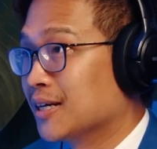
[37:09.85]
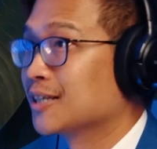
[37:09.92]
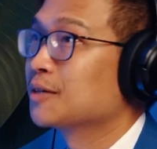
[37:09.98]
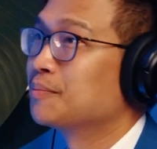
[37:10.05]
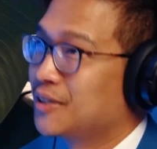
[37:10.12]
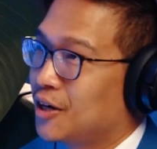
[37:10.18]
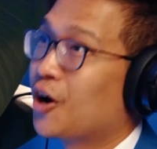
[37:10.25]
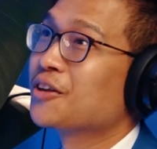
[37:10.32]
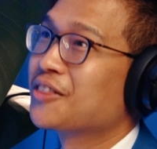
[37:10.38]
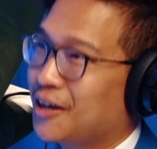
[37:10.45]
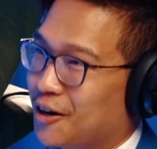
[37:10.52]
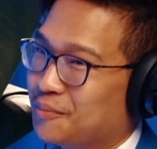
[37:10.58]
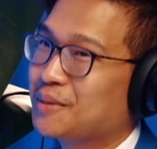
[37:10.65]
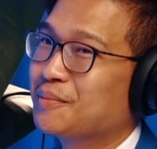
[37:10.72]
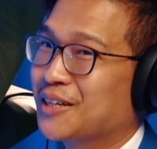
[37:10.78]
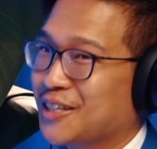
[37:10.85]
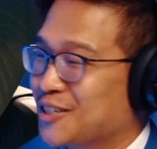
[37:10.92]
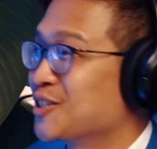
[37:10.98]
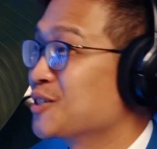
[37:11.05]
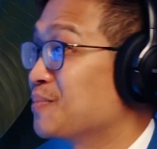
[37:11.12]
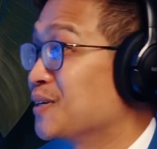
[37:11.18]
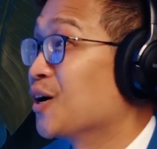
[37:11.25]
It could be art therapy, but it
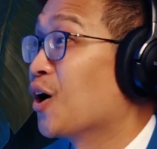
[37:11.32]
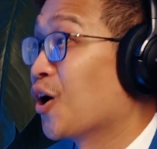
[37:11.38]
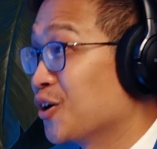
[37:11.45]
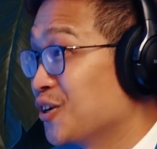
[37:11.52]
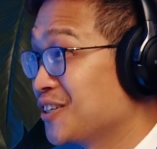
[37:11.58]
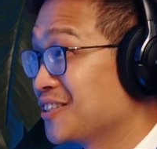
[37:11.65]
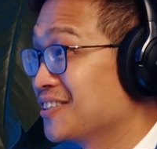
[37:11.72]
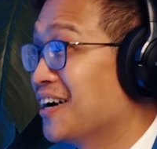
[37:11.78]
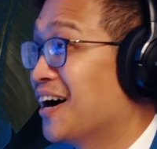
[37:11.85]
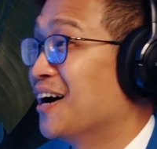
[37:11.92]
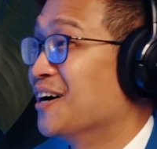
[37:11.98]
could just be art.